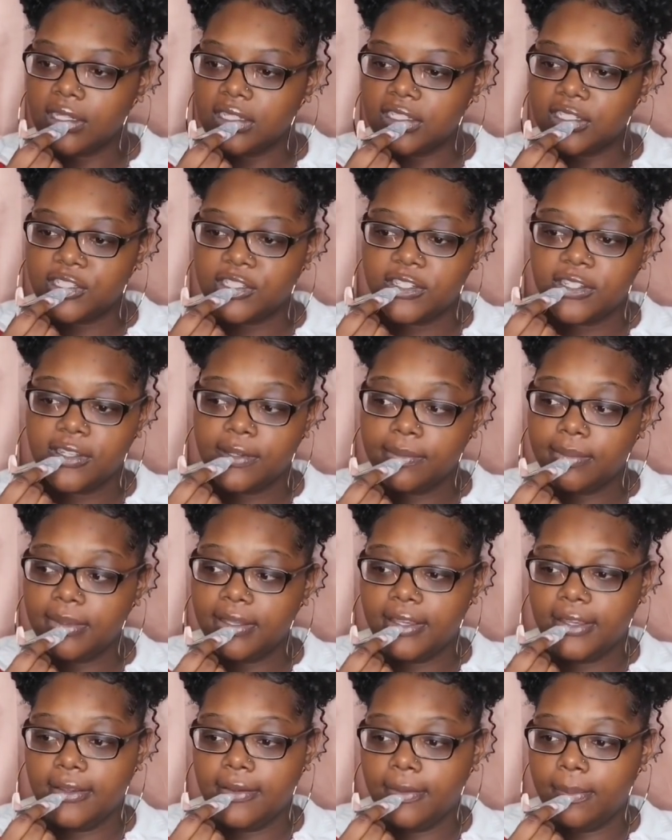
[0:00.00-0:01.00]
should
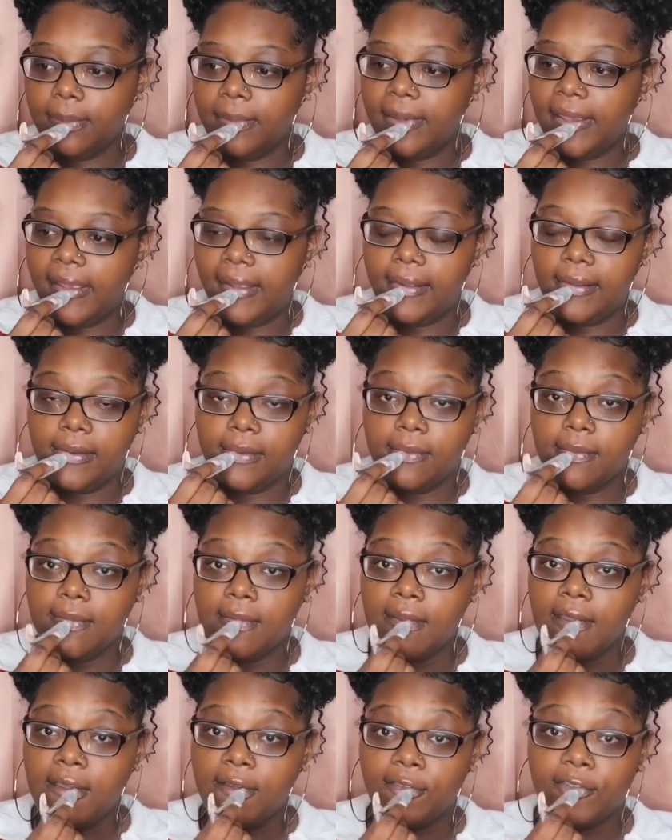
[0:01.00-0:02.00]
be made
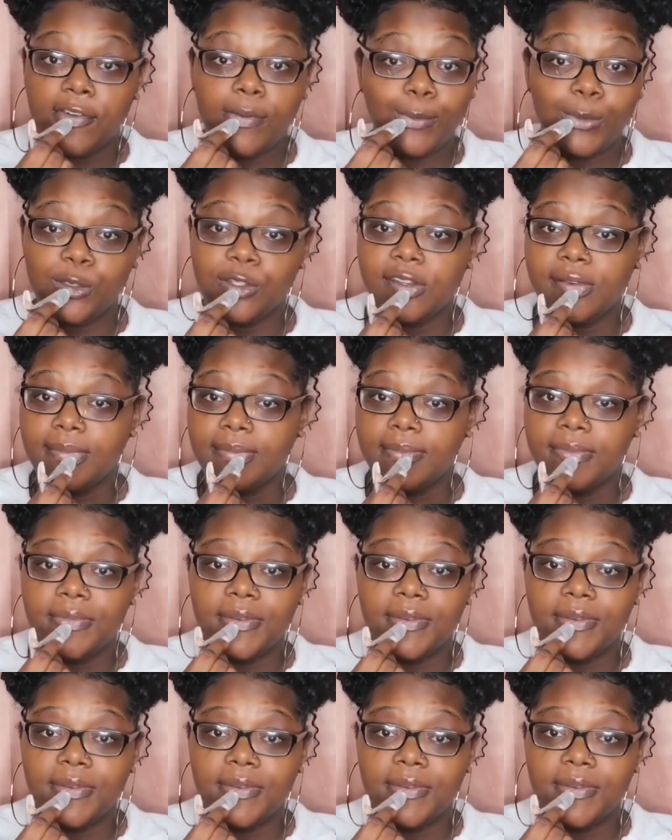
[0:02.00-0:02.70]
from jump,